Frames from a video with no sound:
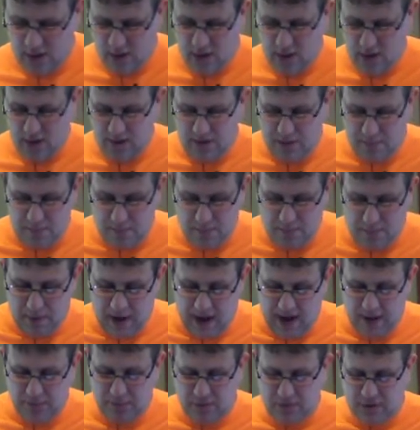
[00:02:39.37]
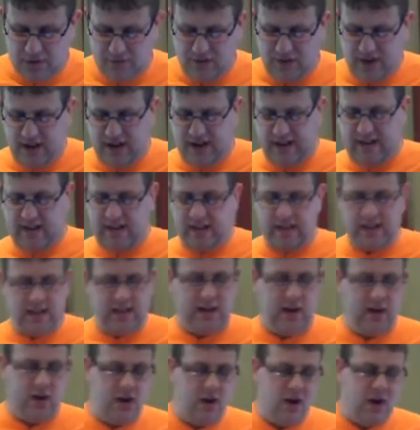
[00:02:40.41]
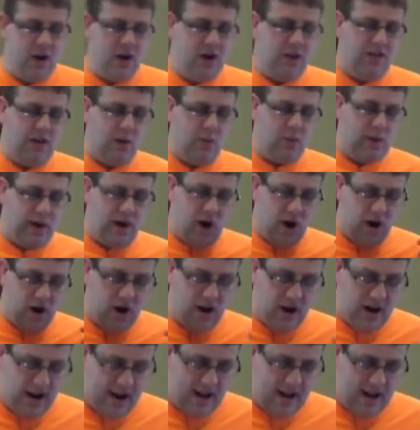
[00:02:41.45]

The Bible is very clear that we are a